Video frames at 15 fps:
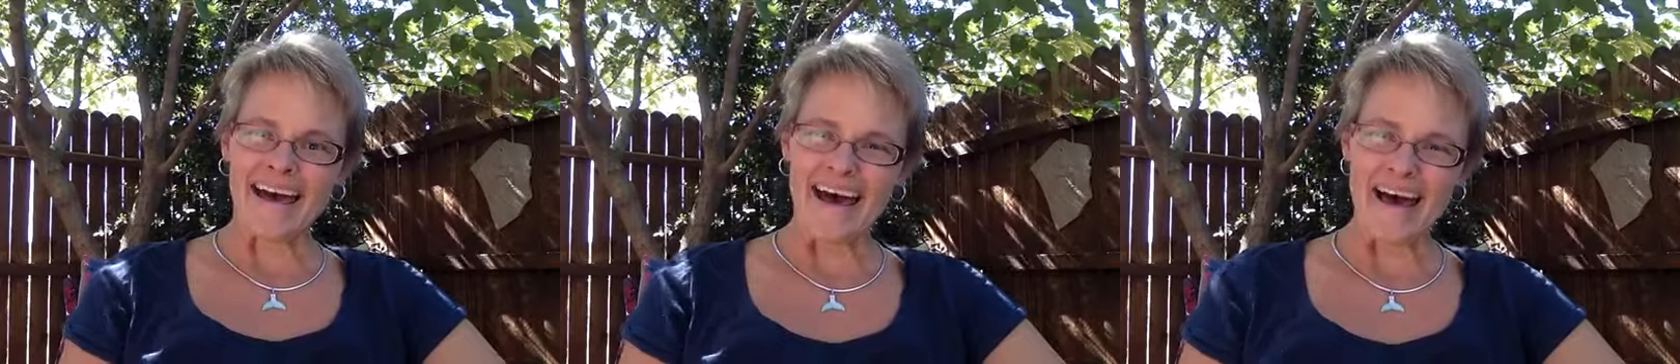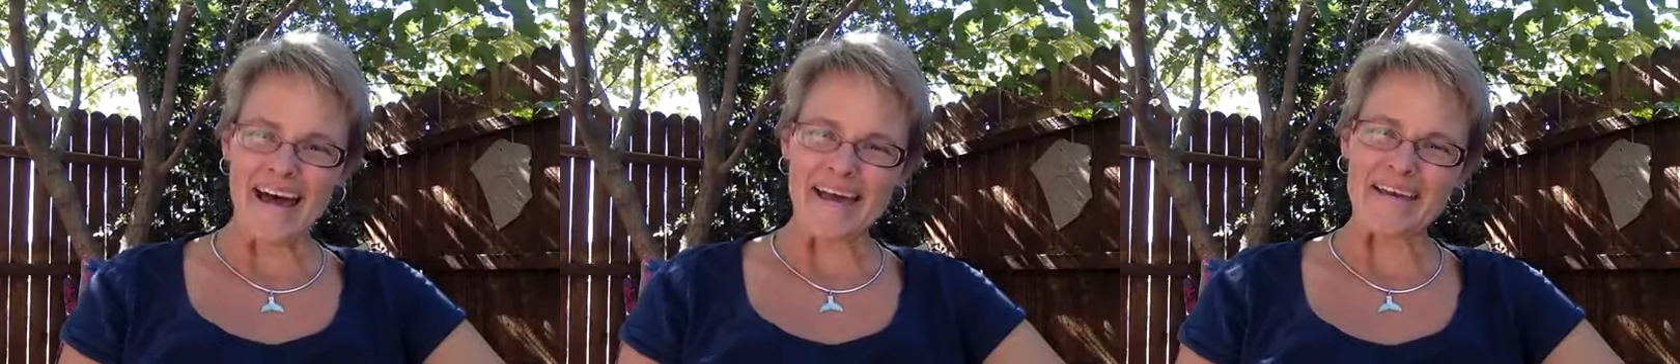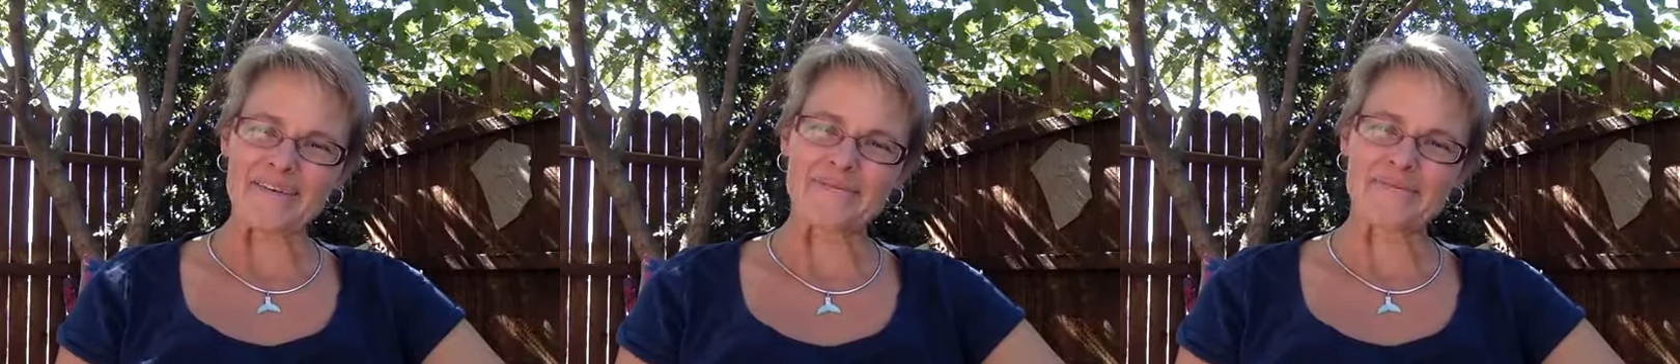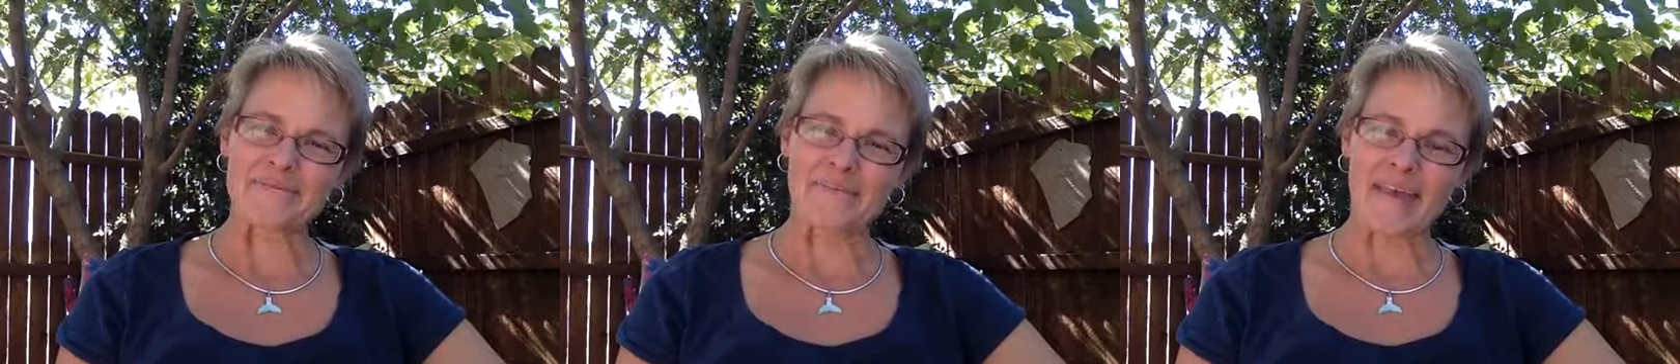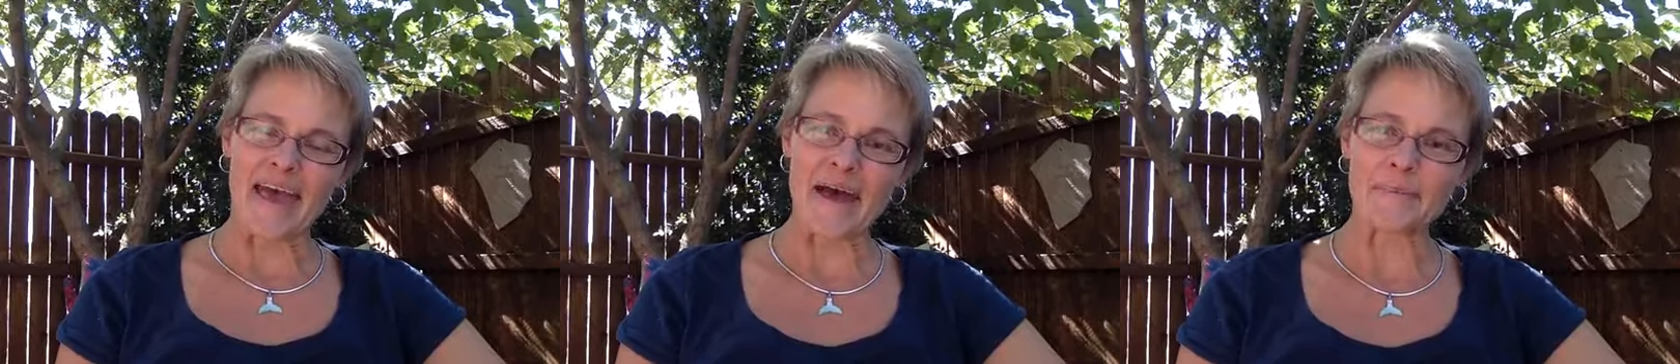Hi,
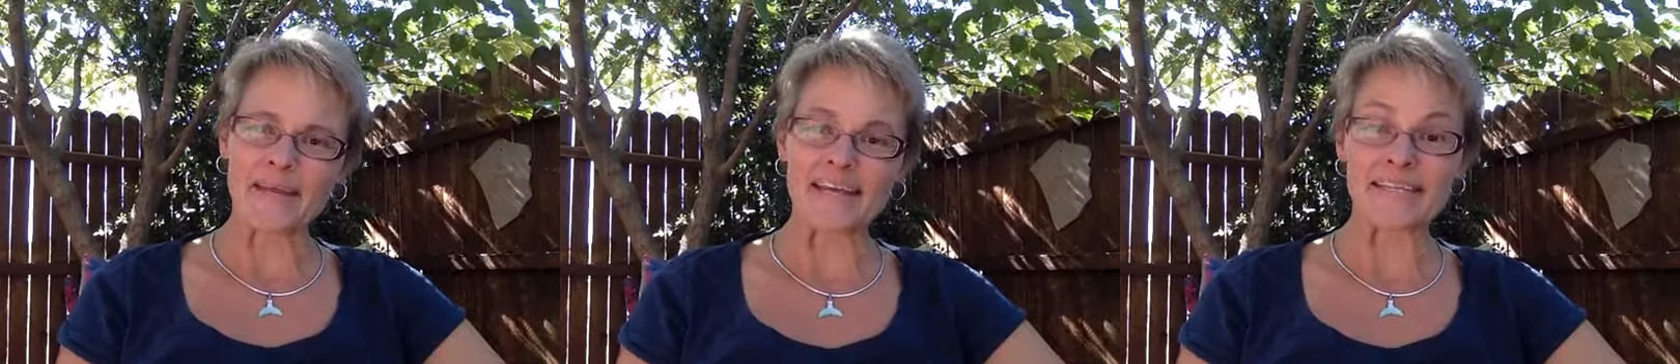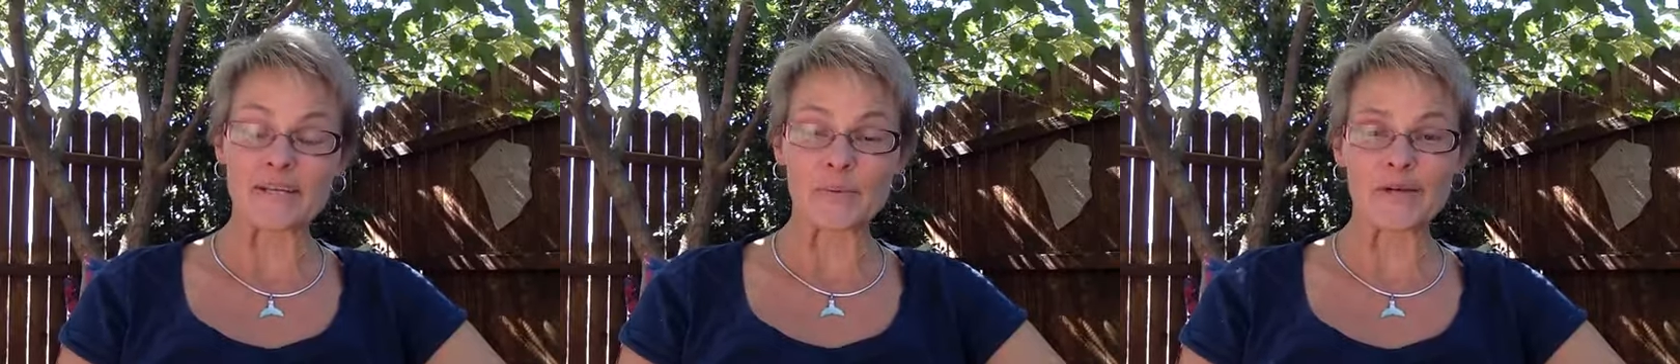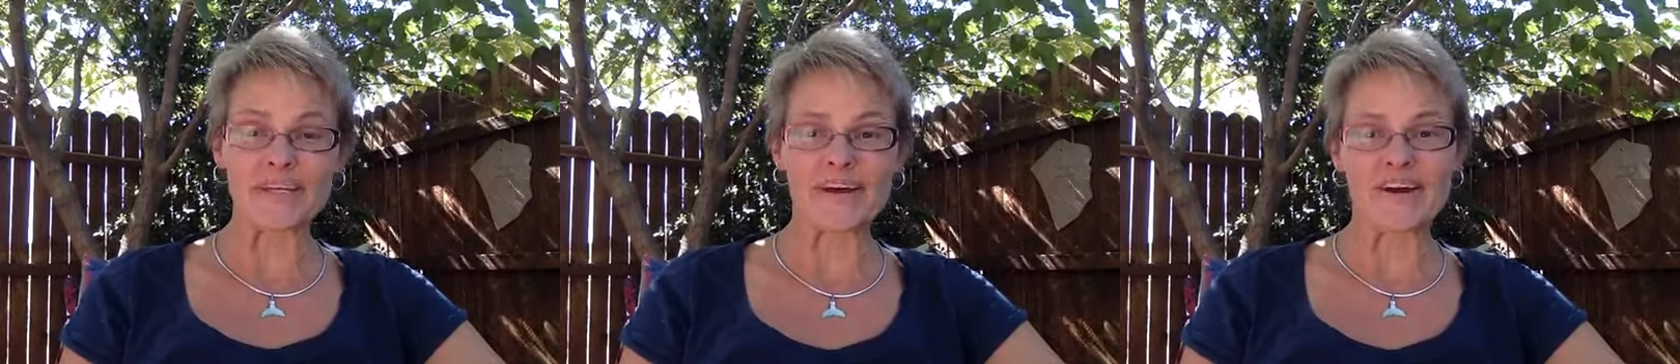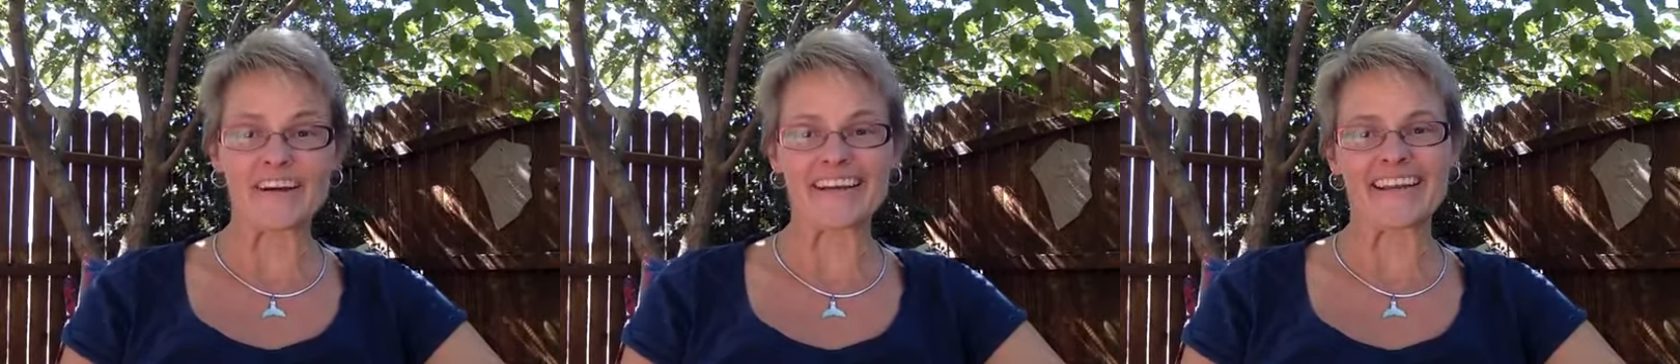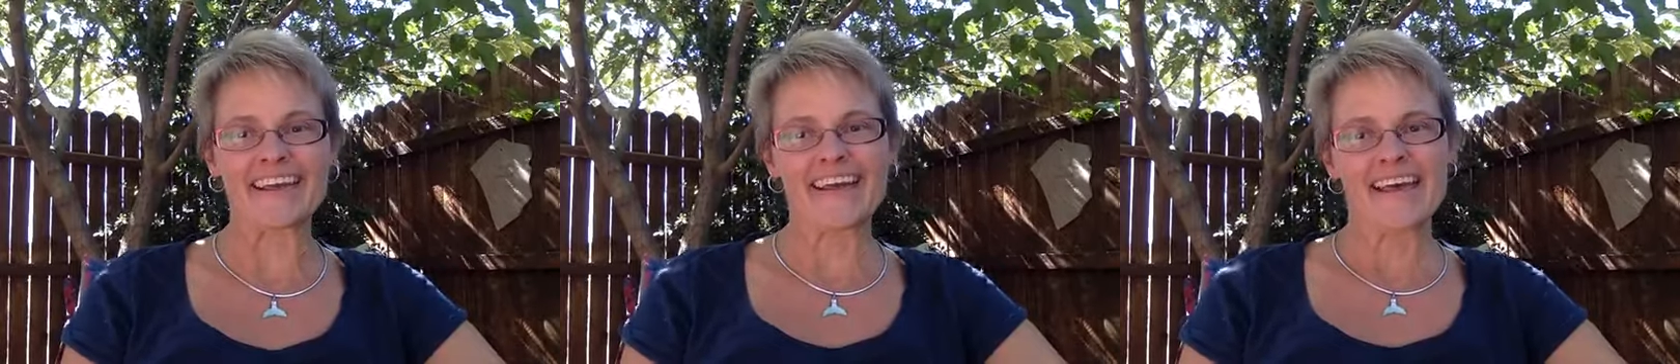I'm Nancy Windheart,